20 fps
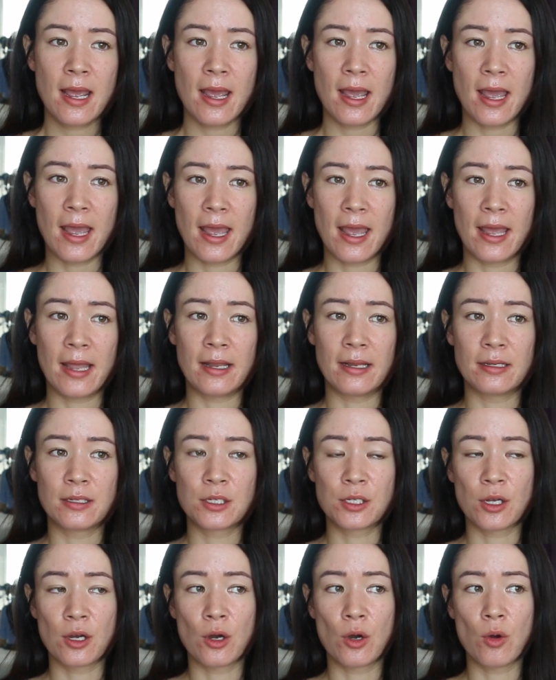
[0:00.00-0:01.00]
And
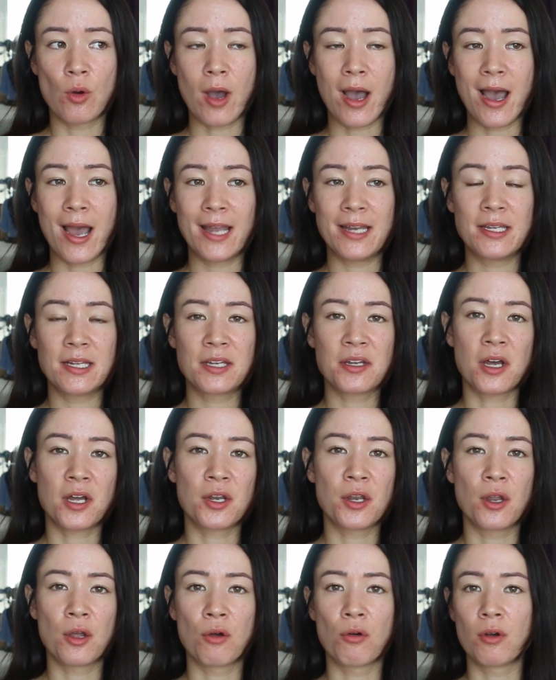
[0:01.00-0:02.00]
so I did
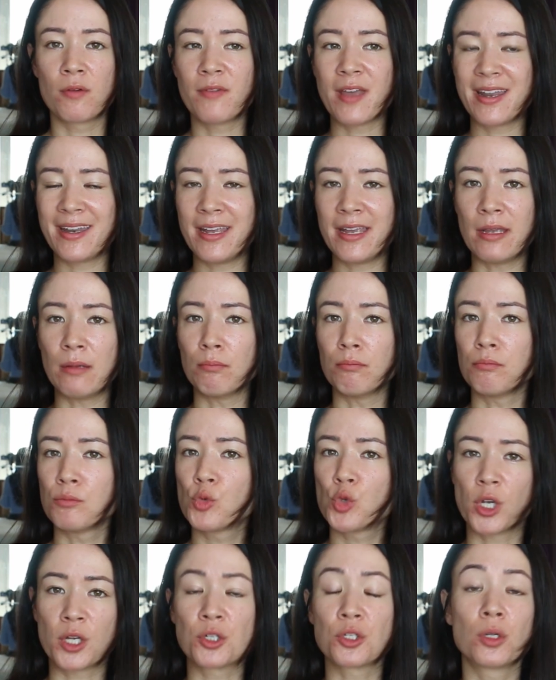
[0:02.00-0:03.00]
not know of any
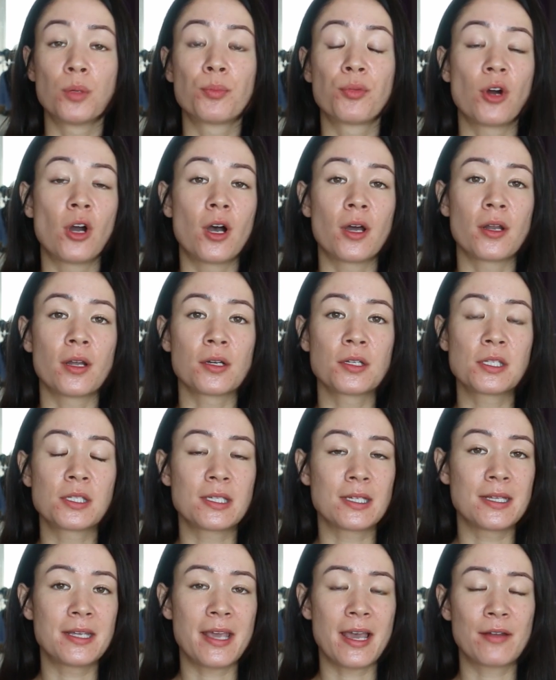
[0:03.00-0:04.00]
gentle products
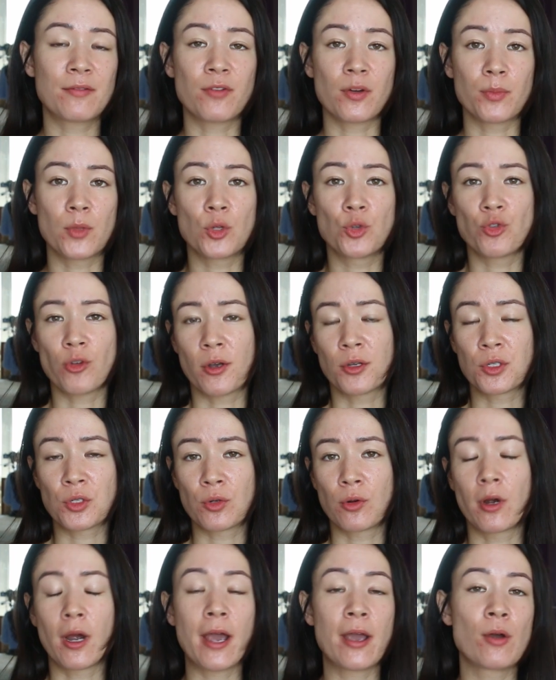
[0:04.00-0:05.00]
to get from the
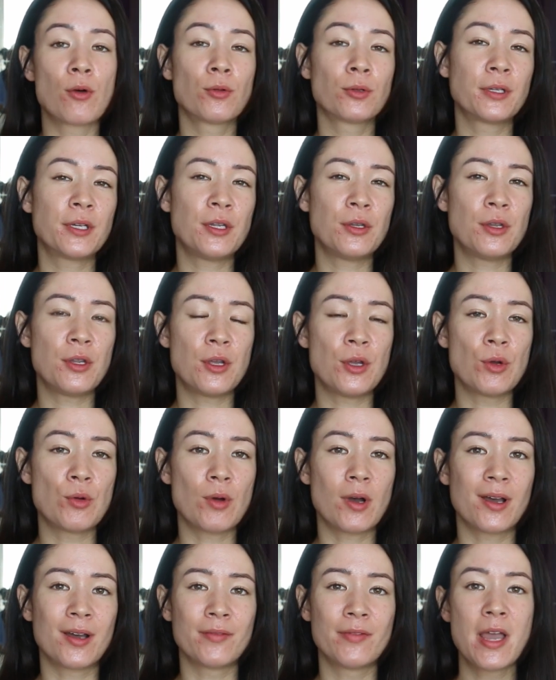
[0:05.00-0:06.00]
drugstore. I only
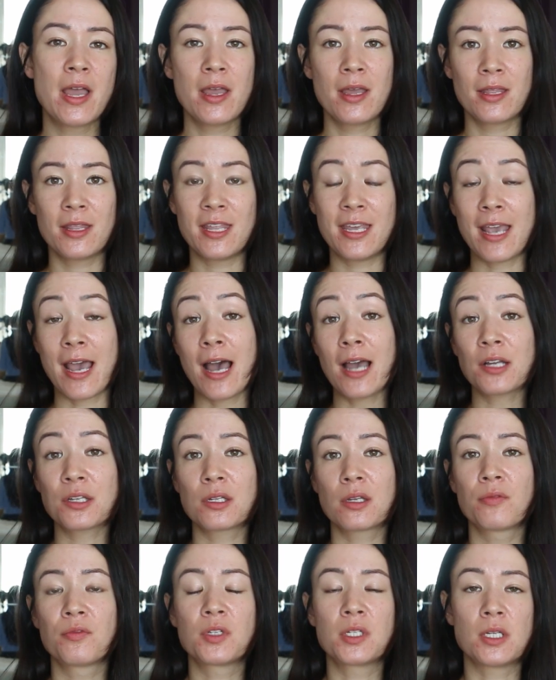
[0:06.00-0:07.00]
knew of the
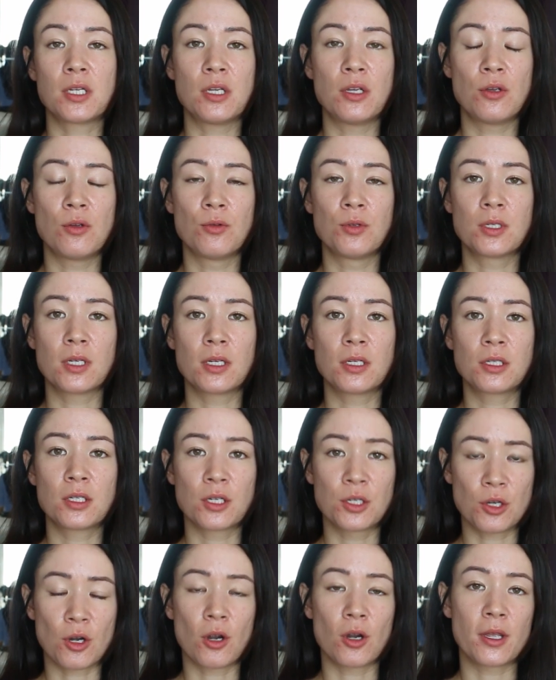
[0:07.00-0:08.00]
actives to use
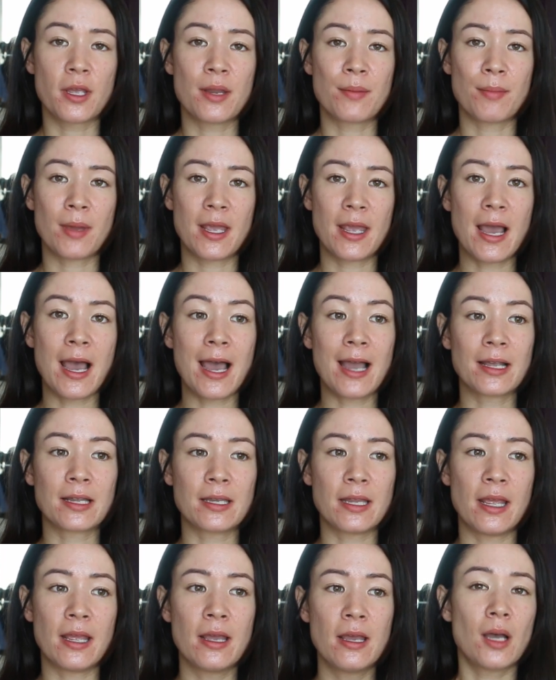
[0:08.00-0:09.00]
to target my
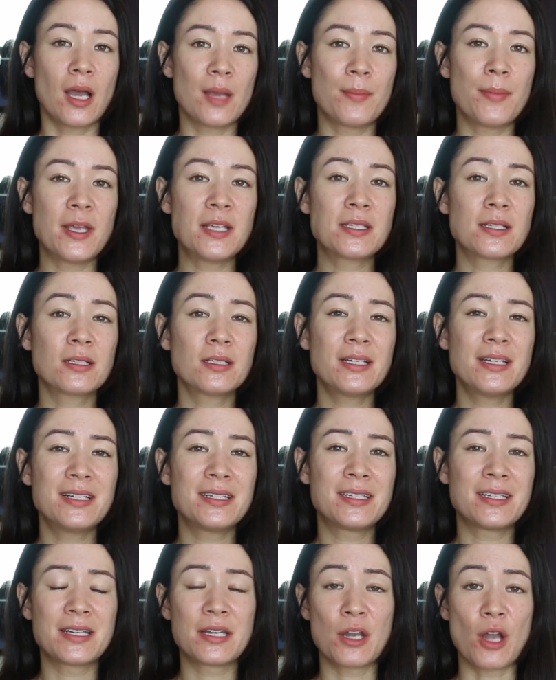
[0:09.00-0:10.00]
acne. I basically
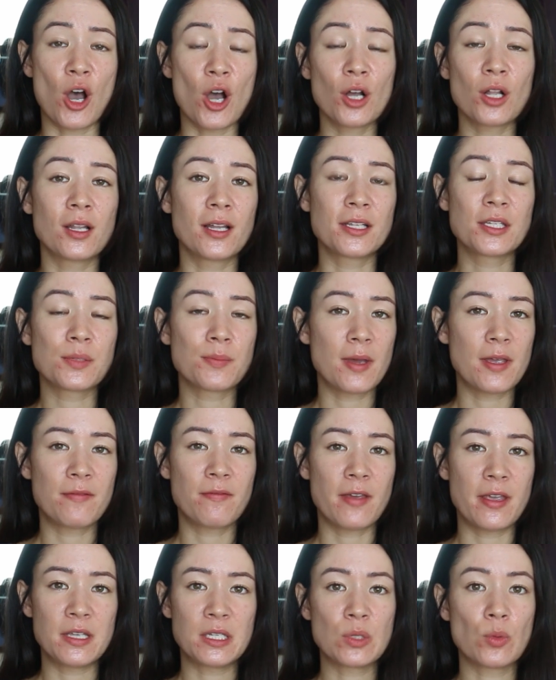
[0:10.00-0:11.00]
did not cleanse my
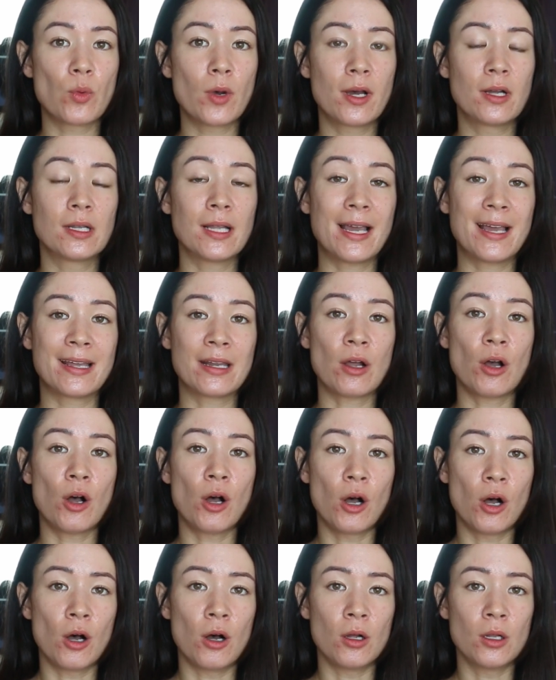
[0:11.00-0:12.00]
face well at
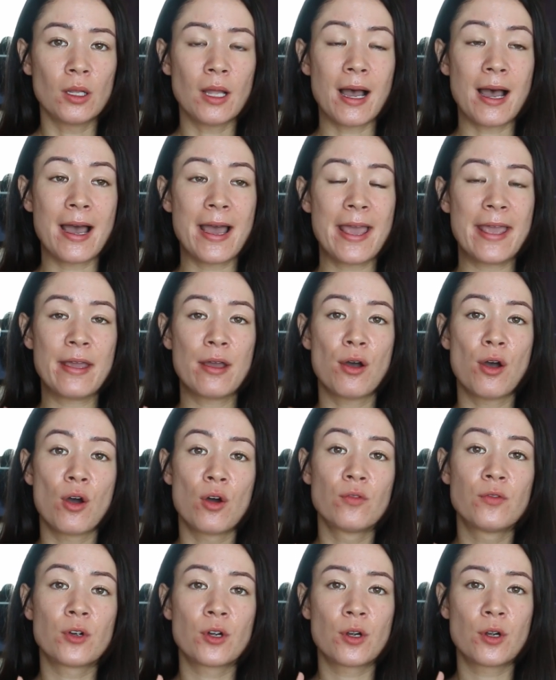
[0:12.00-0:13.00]
all. I
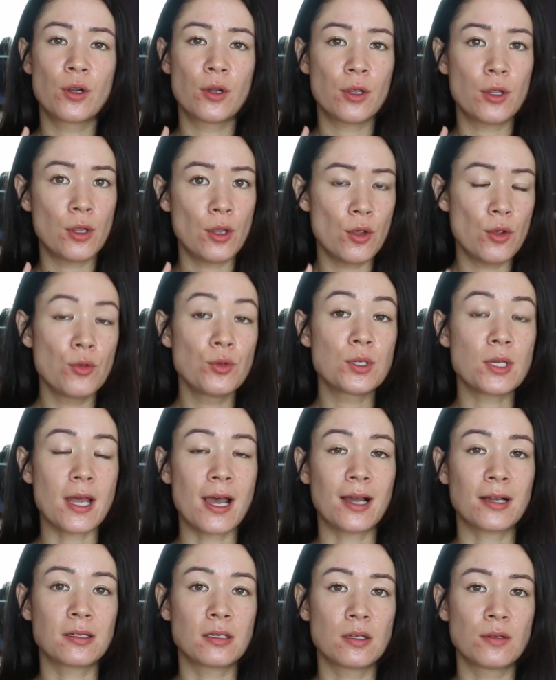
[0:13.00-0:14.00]
overused
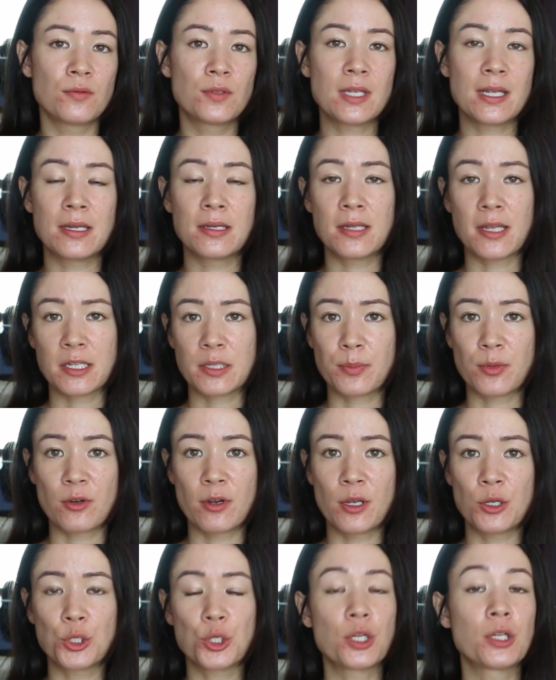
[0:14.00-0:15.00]
actives in
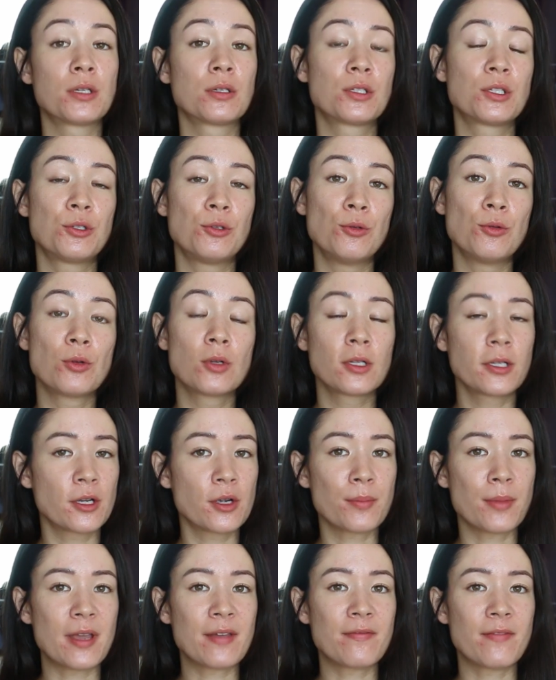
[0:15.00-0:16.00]
desperation to
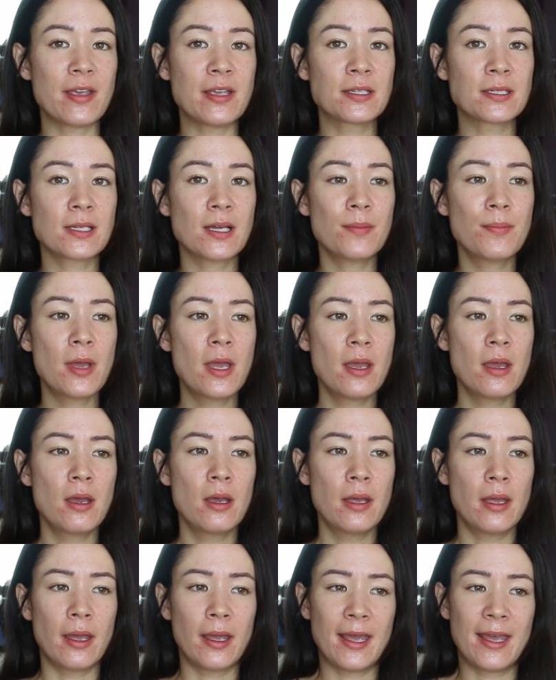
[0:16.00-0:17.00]
clear my face up,
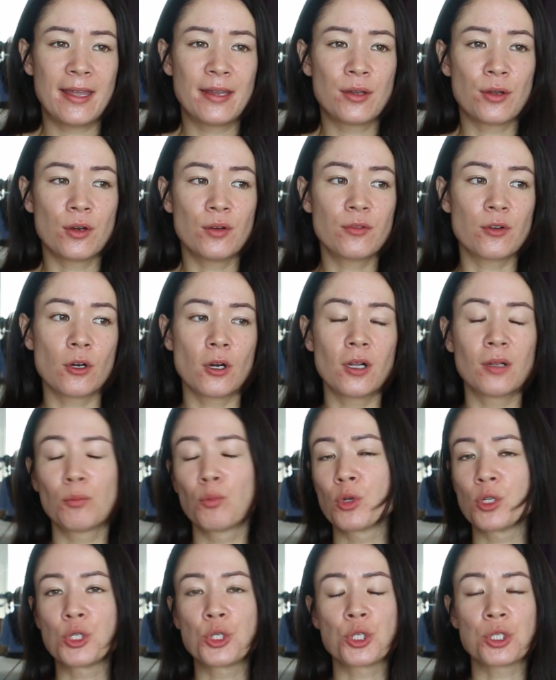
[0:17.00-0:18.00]
and
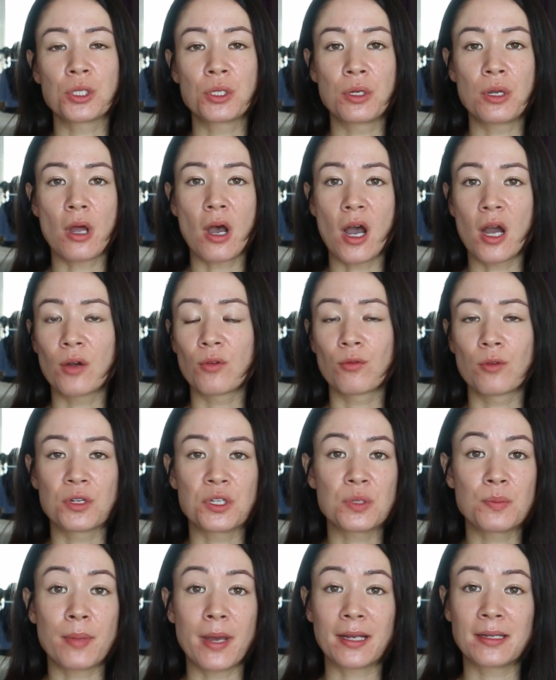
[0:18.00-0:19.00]
overall was just not
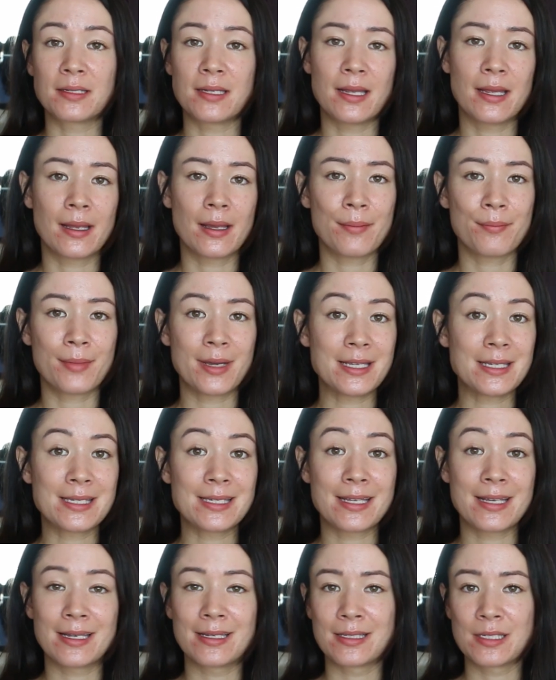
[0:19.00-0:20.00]
respecting my
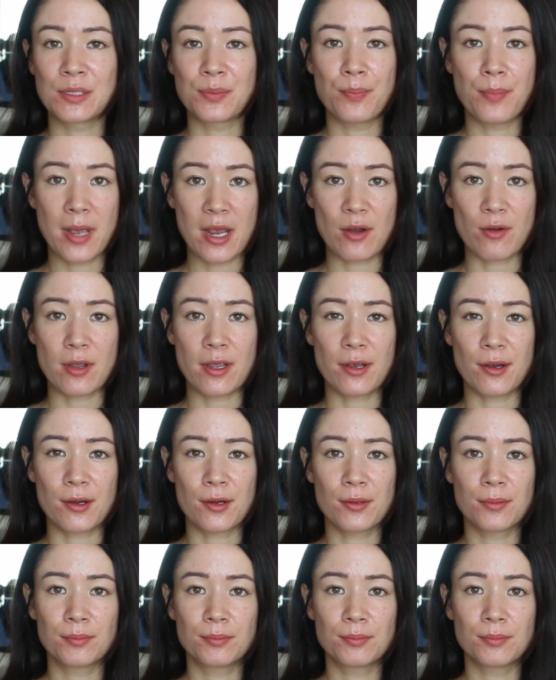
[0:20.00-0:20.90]
skin's barrier.